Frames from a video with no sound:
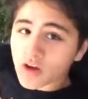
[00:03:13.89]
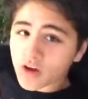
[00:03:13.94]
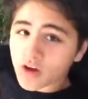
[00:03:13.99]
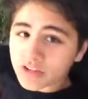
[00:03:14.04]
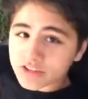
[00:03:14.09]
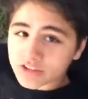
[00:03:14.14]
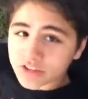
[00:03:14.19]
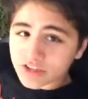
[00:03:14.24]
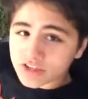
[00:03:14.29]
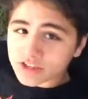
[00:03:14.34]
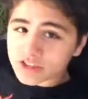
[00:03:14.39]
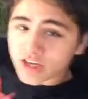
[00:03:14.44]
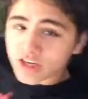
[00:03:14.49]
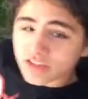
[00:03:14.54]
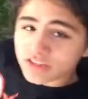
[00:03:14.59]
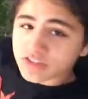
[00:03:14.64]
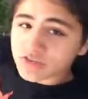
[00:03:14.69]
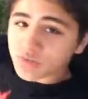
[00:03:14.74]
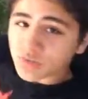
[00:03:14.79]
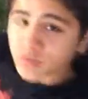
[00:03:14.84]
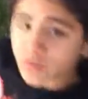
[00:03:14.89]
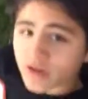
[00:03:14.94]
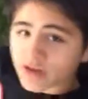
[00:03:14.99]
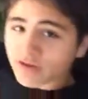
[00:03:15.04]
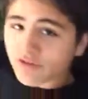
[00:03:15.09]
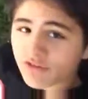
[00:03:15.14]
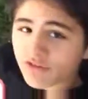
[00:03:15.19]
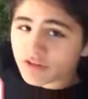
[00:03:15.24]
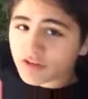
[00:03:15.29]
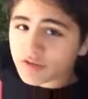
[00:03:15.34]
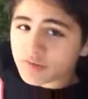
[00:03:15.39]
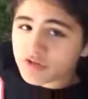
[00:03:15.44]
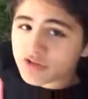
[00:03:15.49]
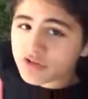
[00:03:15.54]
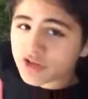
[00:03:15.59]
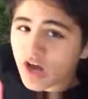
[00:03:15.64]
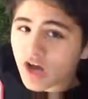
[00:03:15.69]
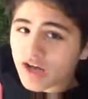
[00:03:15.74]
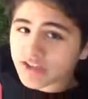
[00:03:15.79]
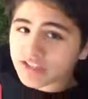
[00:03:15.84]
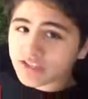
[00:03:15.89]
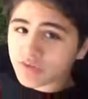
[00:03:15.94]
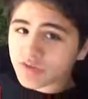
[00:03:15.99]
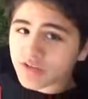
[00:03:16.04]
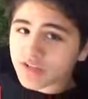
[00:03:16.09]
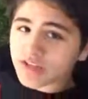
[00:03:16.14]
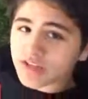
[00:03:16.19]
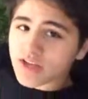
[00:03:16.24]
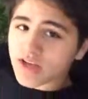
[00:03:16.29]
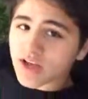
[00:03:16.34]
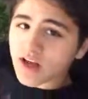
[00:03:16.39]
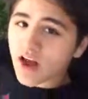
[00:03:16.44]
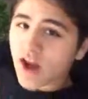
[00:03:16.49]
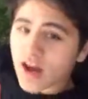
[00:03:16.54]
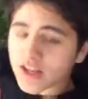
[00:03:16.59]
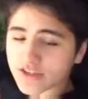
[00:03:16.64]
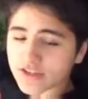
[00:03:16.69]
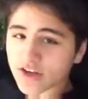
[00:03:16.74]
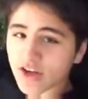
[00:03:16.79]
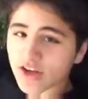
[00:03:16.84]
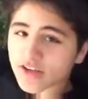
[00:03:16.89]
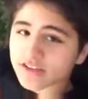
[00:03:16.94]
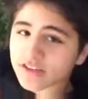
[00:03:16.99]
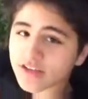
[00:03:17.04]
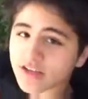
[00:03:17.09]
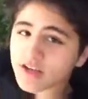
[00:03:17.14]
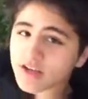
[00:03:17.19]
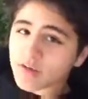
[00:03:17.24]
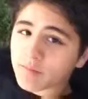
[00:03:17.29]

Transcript: hot sauce challenge where we gotta fill up shots with hot sauce.